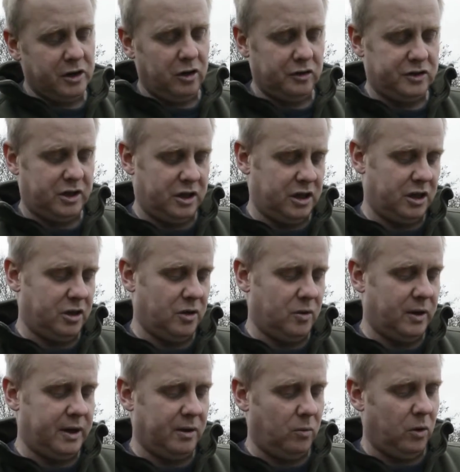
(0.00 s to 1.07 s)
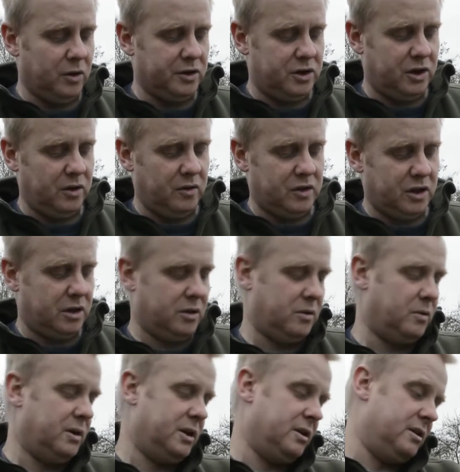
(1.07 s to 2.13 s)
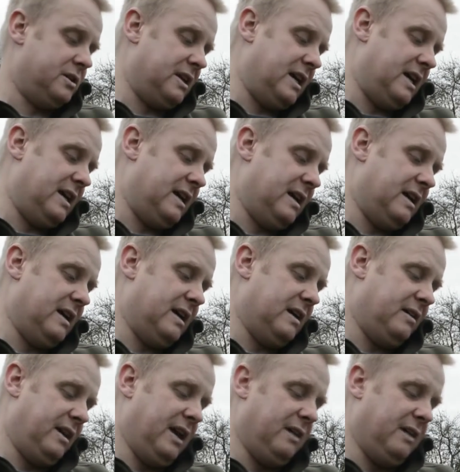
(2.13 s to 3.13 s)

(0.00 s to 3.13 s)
not to do and a what to do, and a